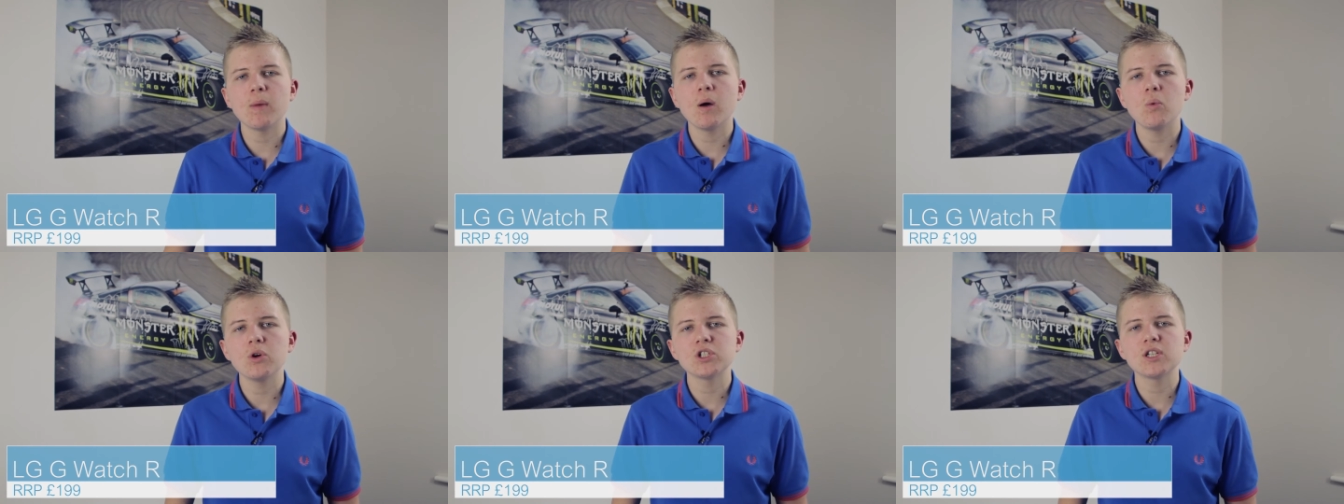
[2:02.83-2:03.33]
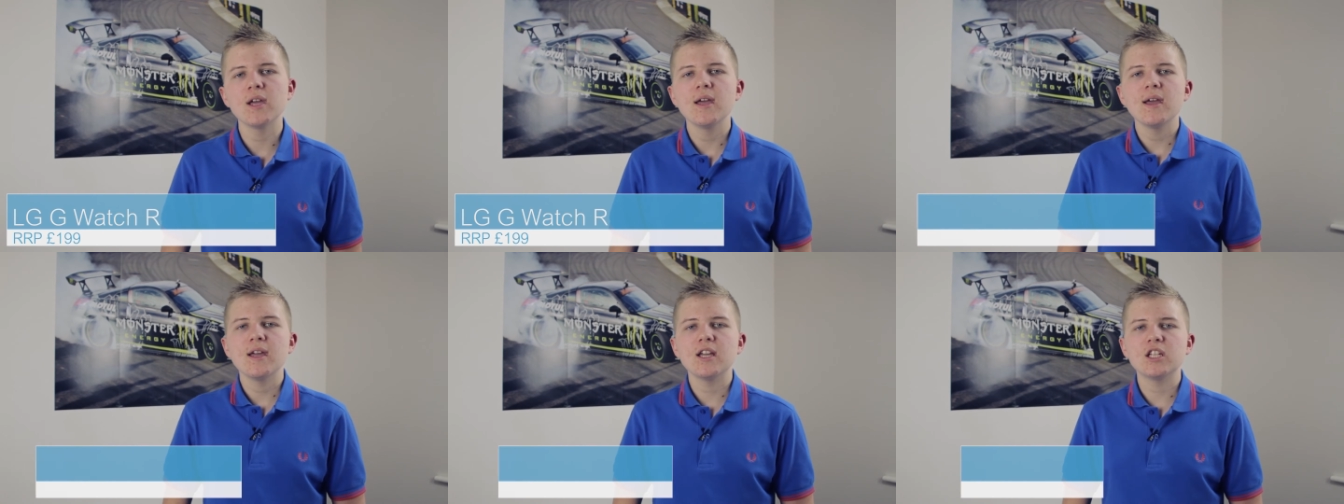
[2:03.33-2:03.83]
smartwatch
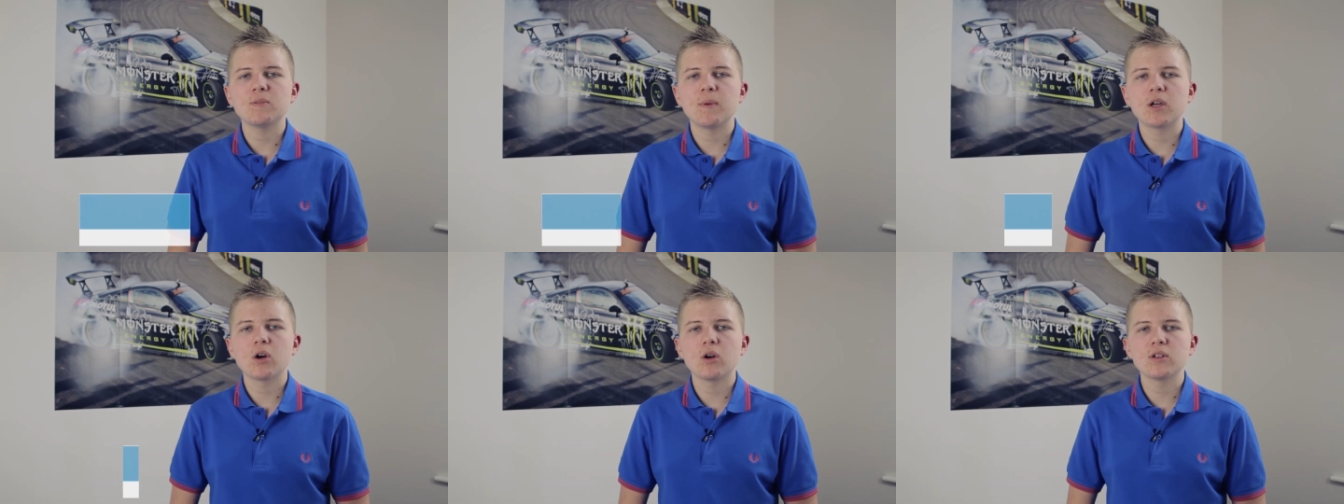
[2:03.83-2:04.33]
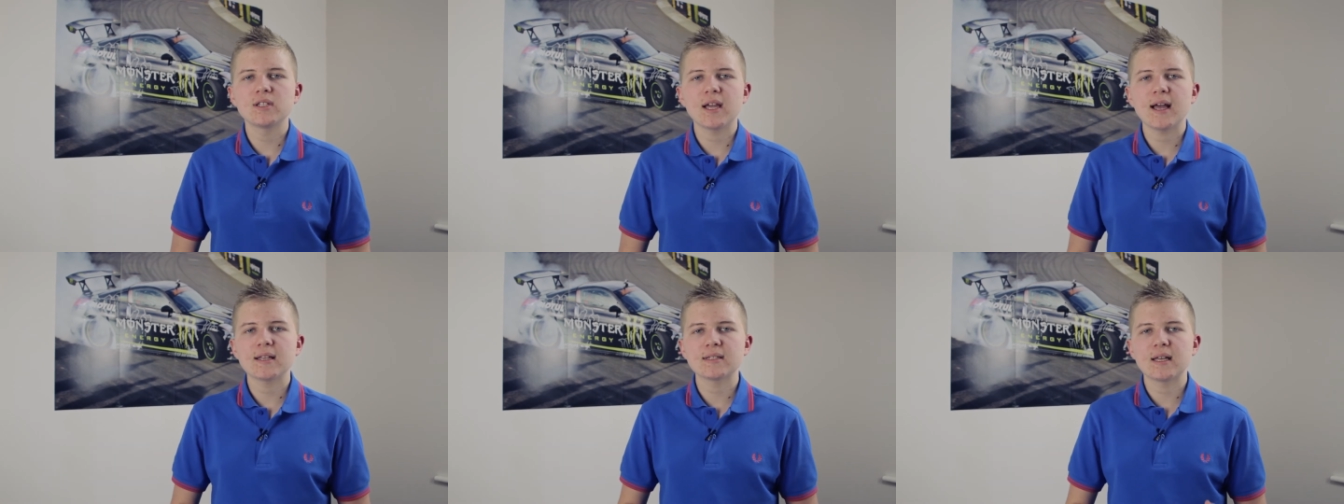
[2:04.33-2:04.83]
is because
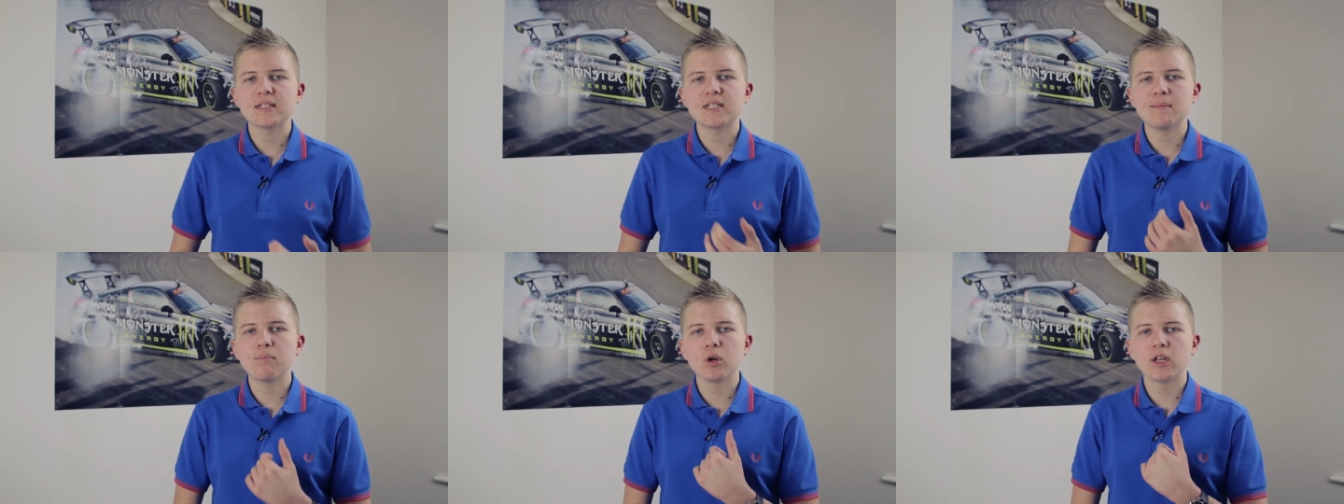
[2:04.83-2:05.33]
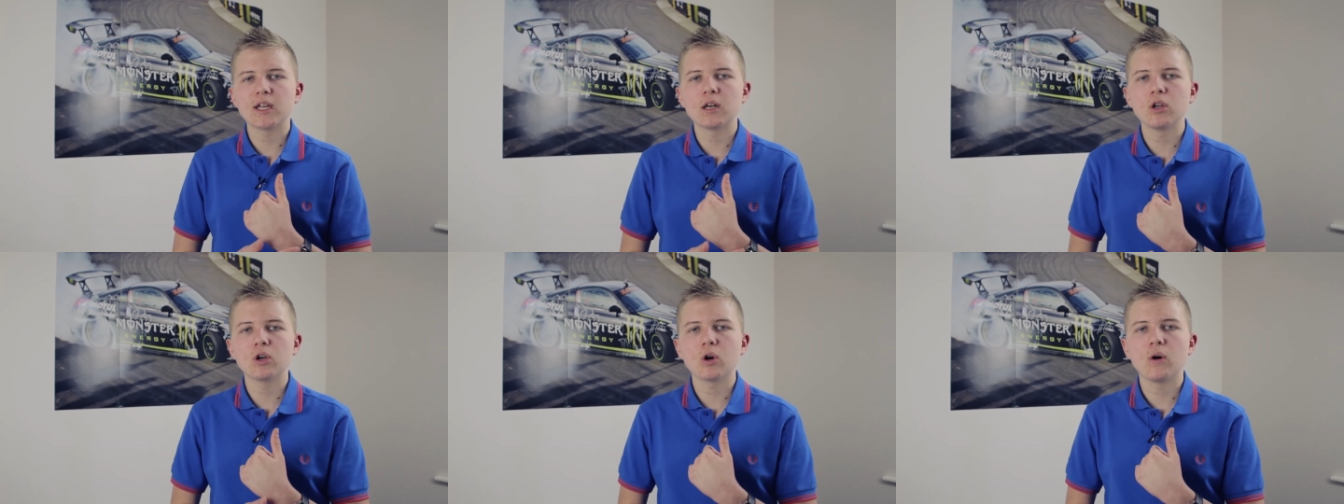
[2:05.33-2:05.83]
it has that symbolic
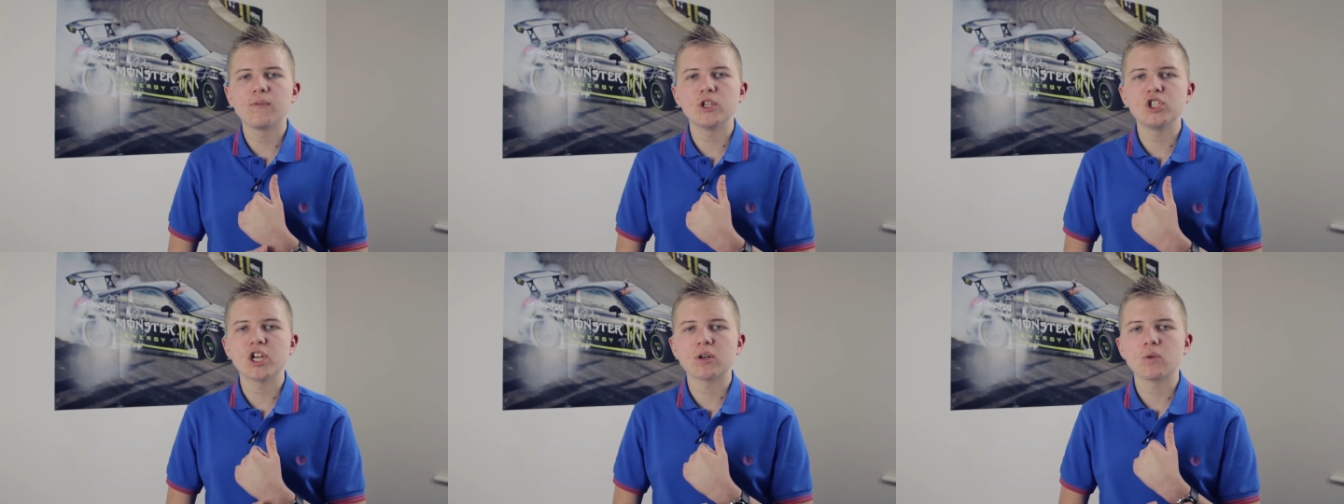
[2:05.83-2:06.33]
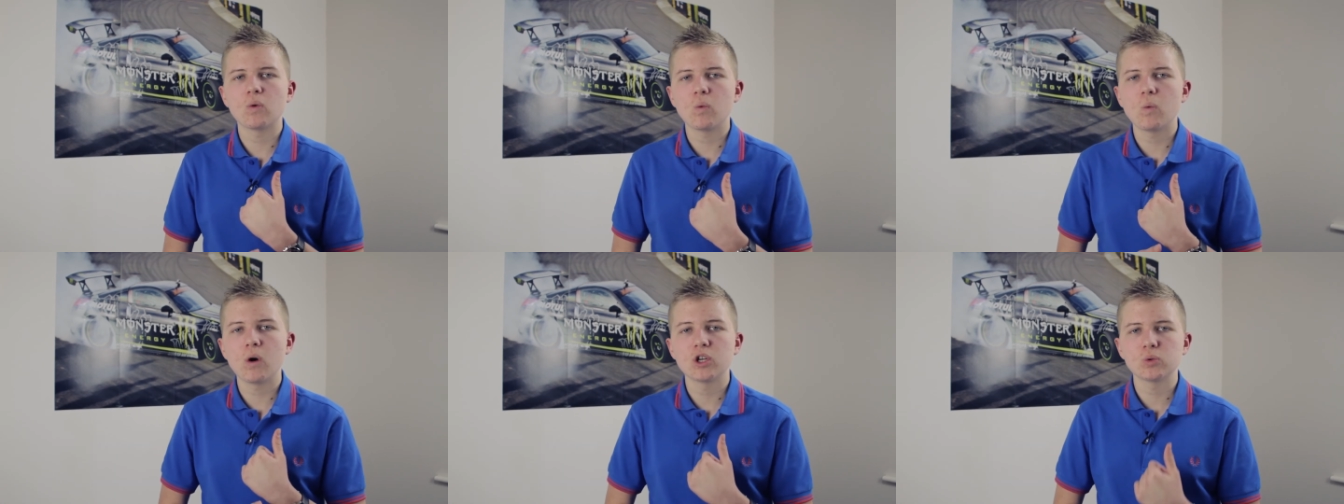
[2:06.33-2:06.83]
look of a general
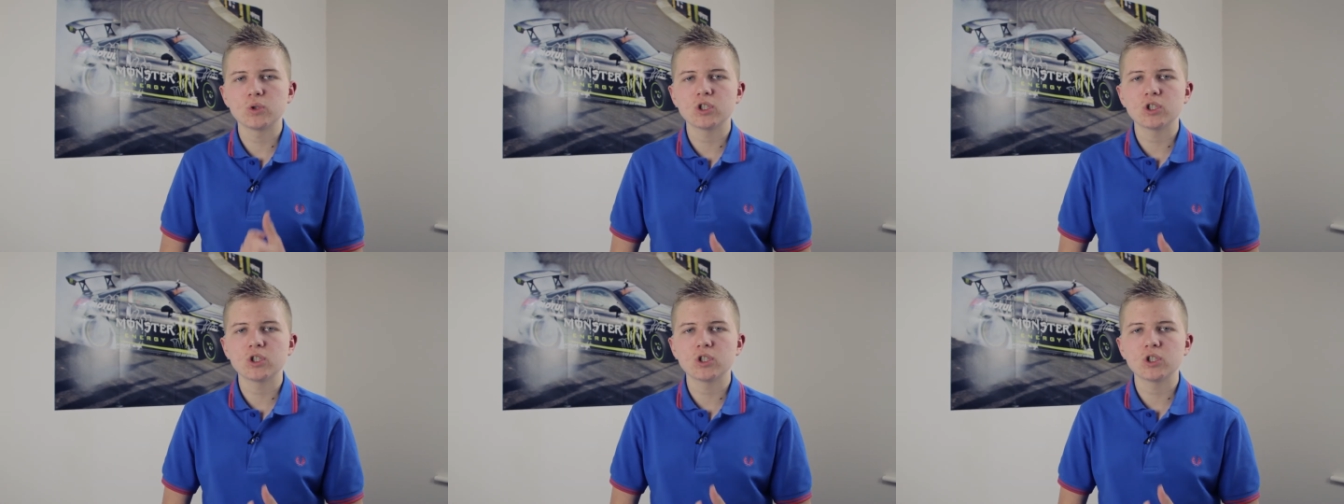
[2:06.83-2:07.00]
watch,